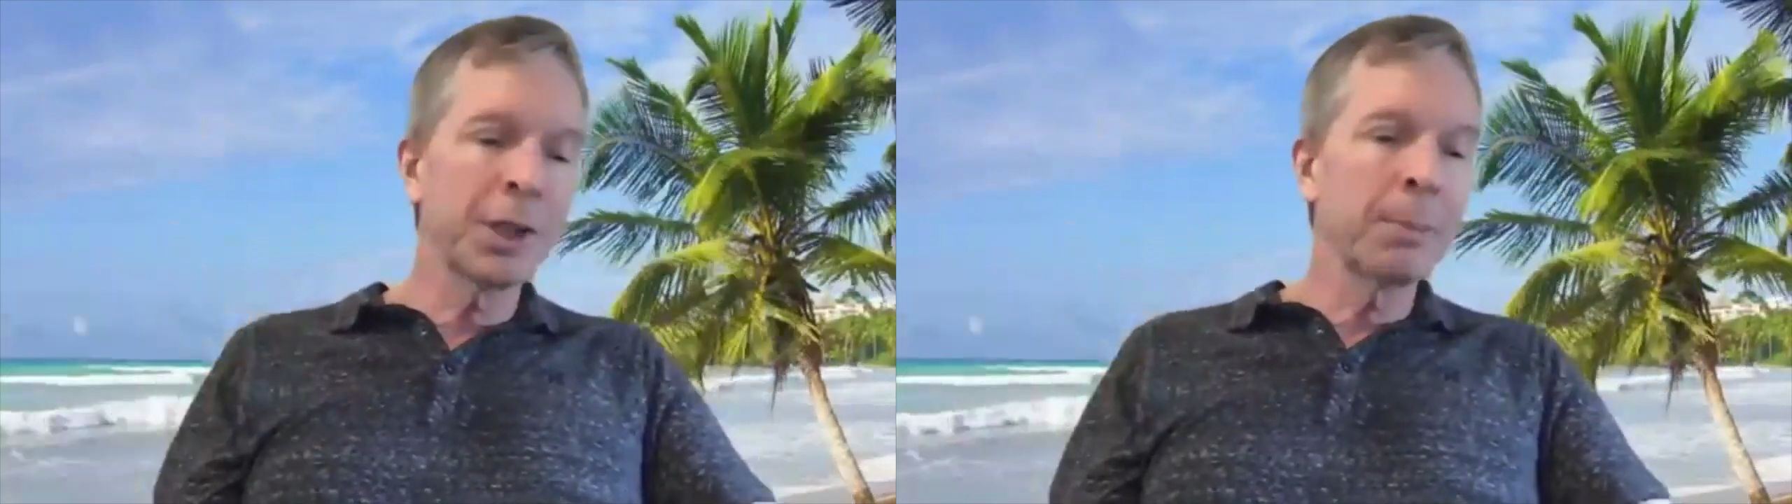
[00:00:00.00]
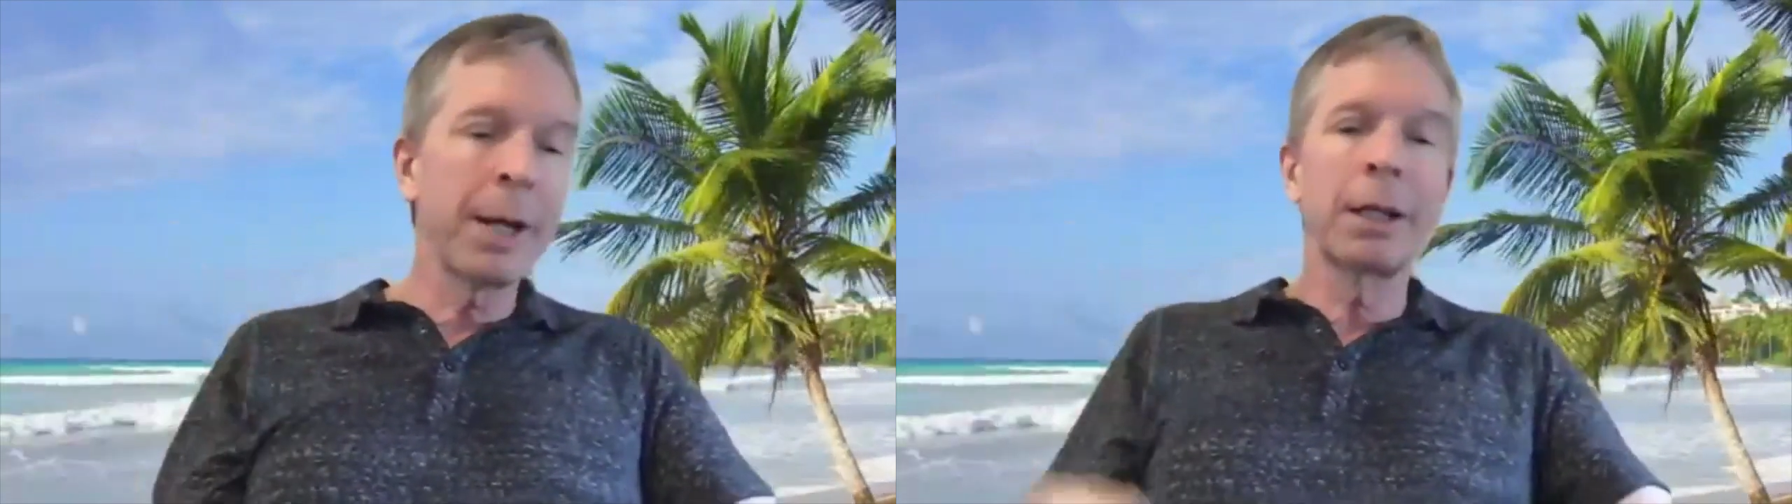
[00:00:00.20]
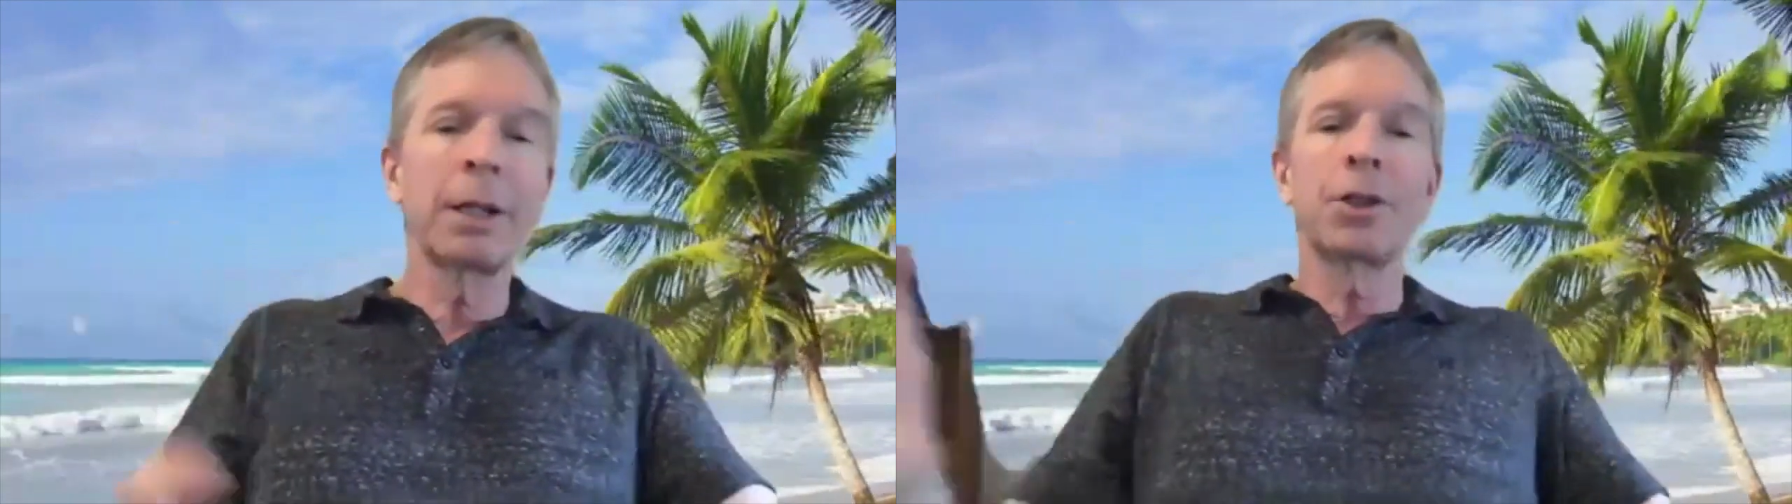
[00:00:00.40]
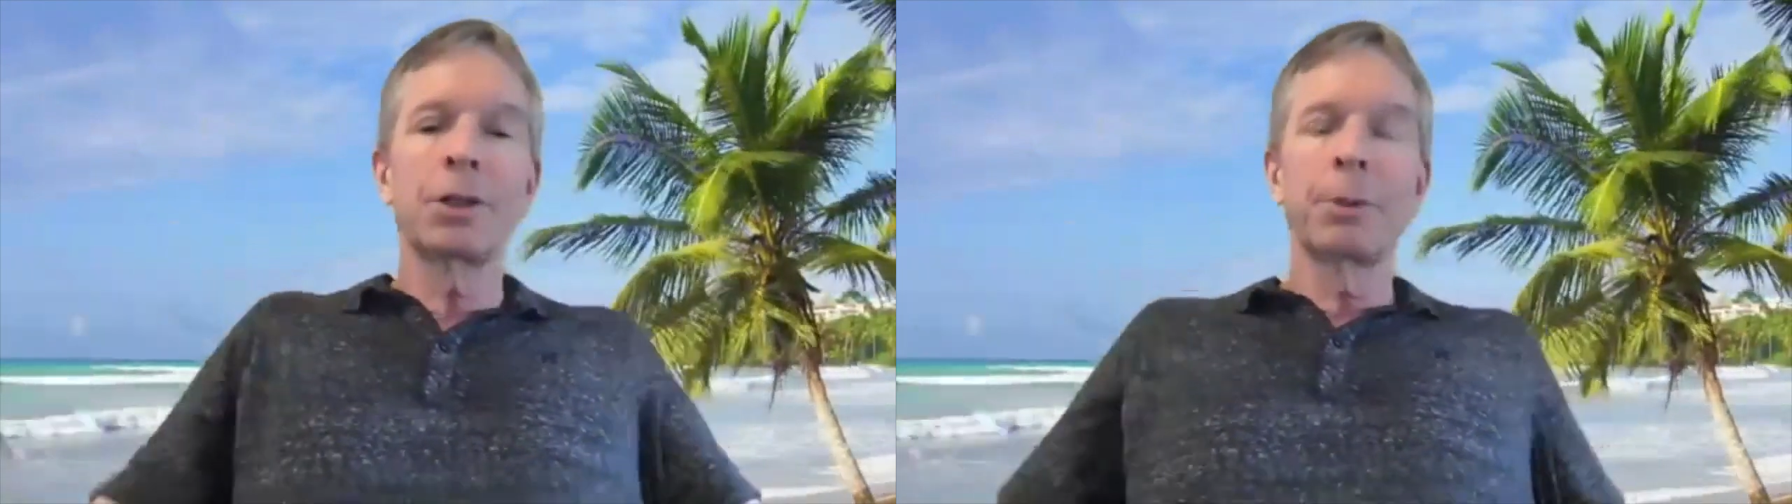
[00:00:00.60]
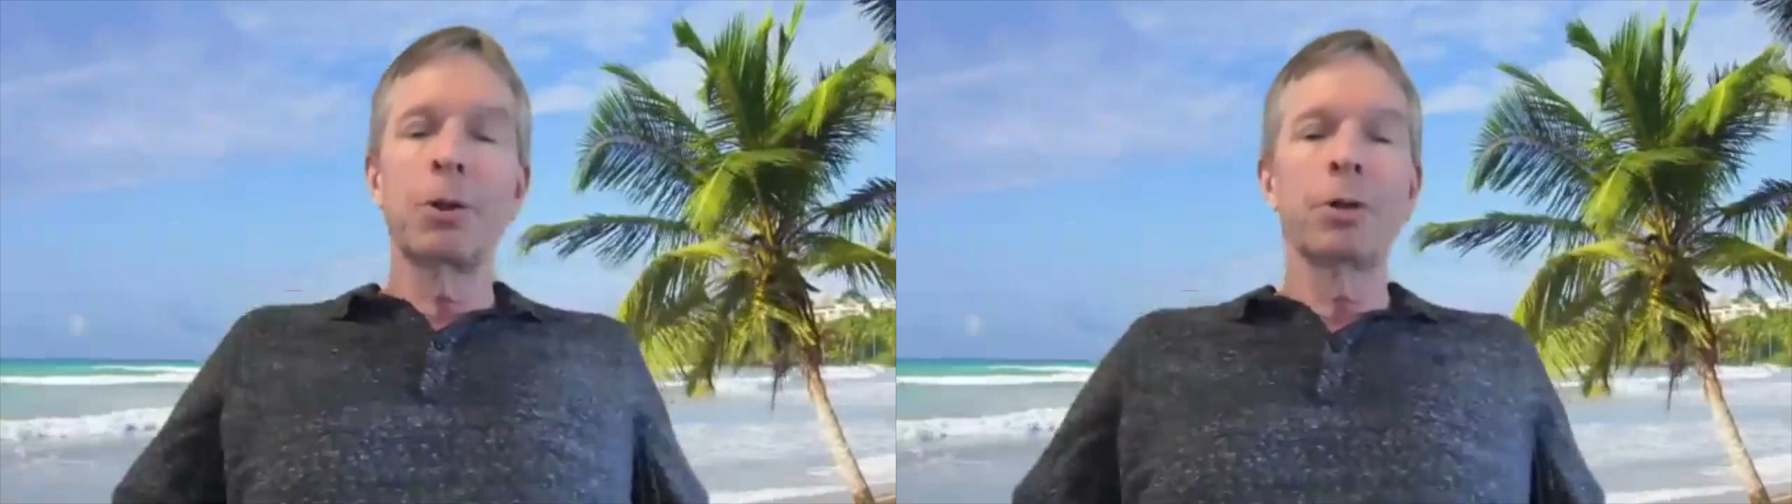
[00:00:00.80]
magnetism
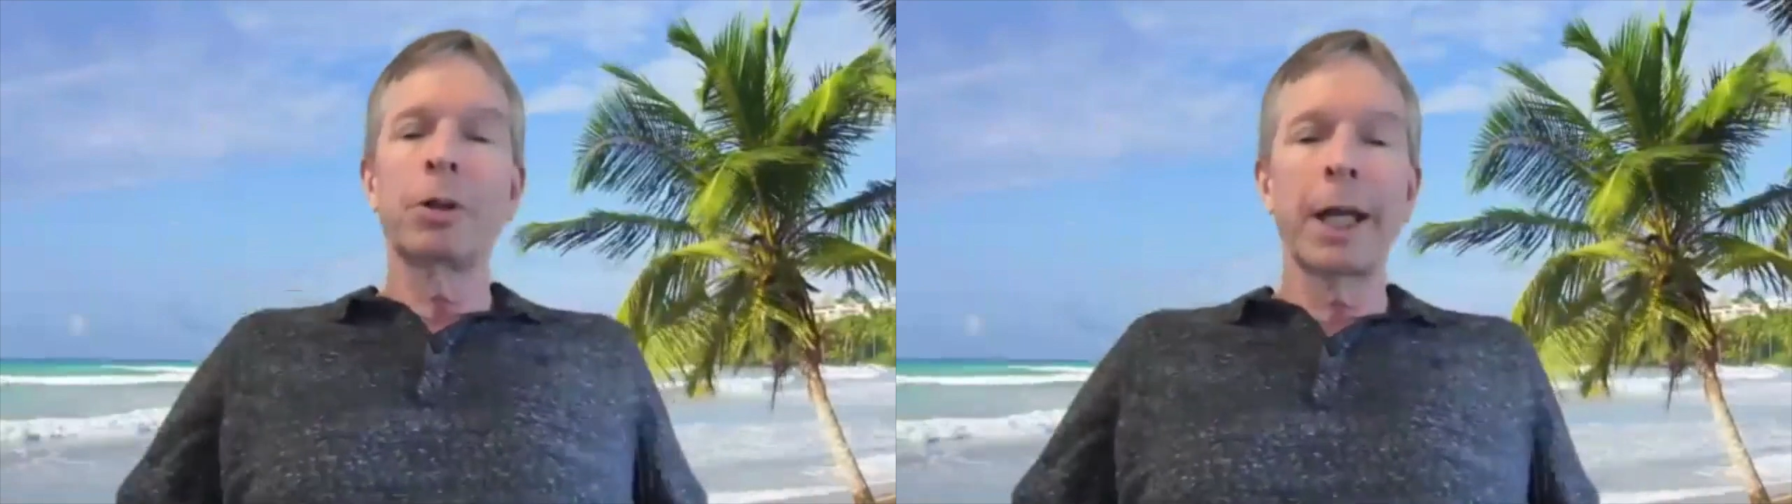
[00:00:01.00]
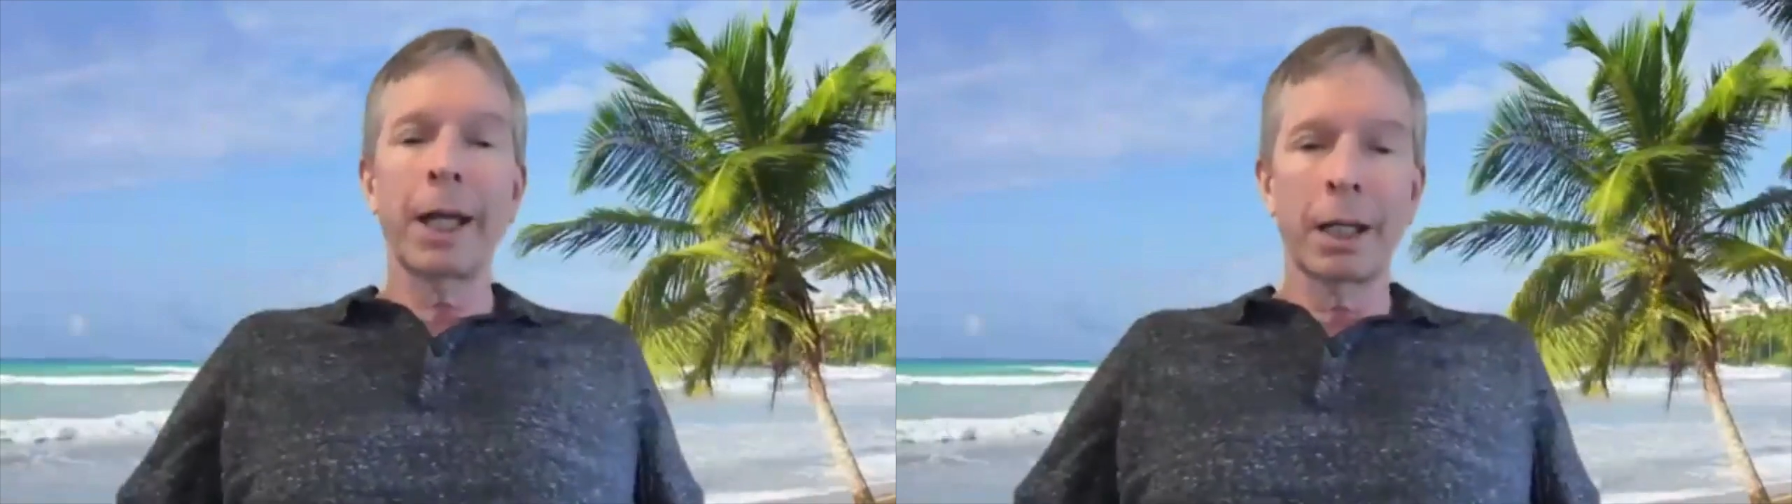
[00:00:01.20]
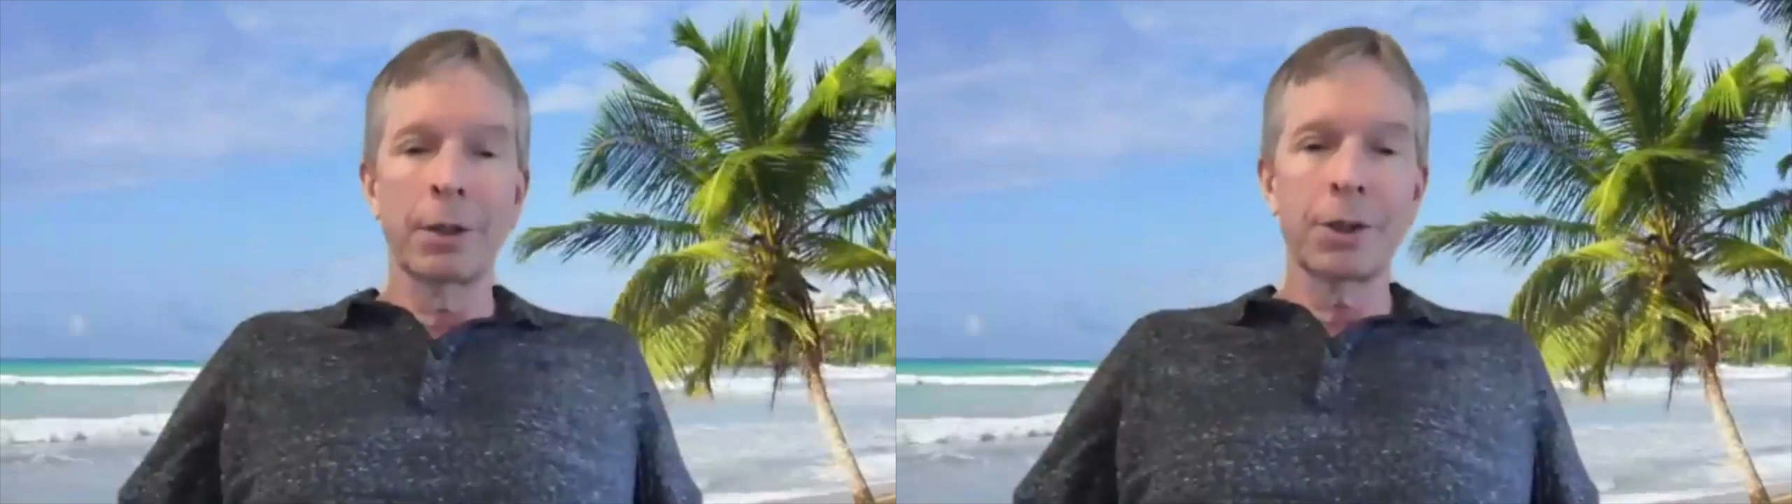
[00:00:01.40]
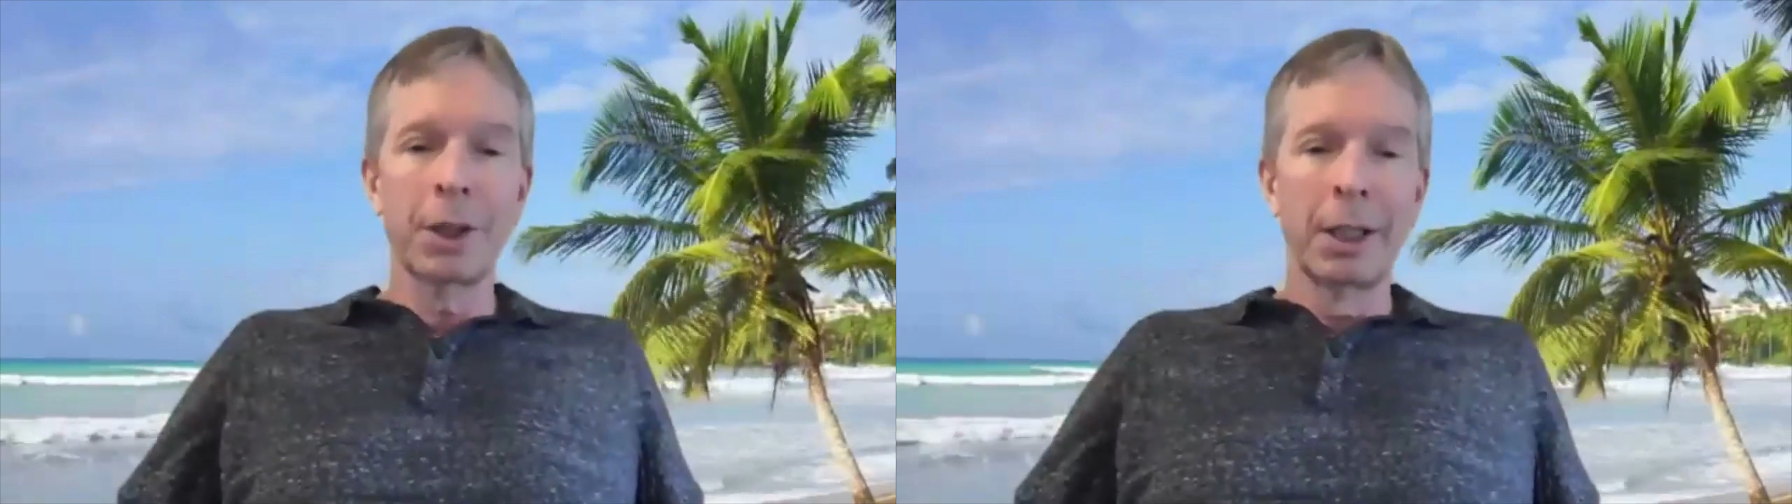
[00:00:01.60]
and hold our hands,